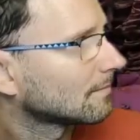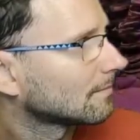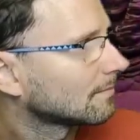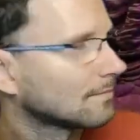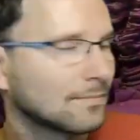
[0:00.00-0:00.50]

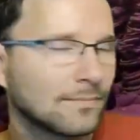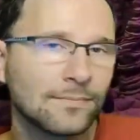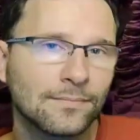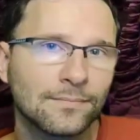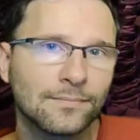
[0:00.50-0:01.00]

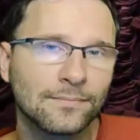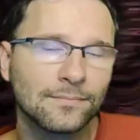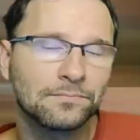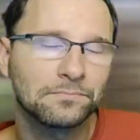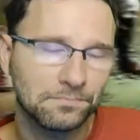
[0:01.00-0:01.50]

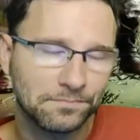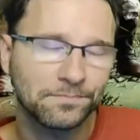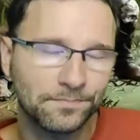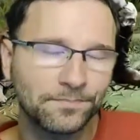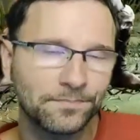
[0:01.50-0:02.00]

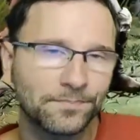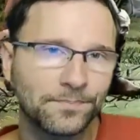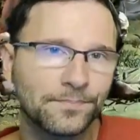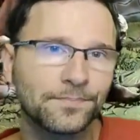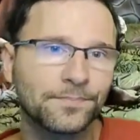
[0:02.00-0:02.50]

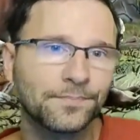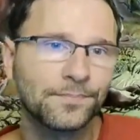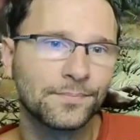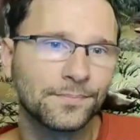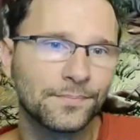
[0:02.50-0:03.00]

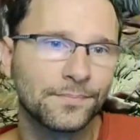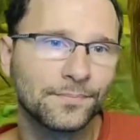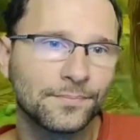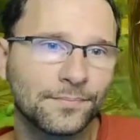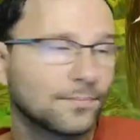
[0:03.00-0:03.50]

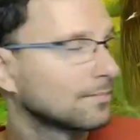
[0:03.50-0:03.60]
[no speech]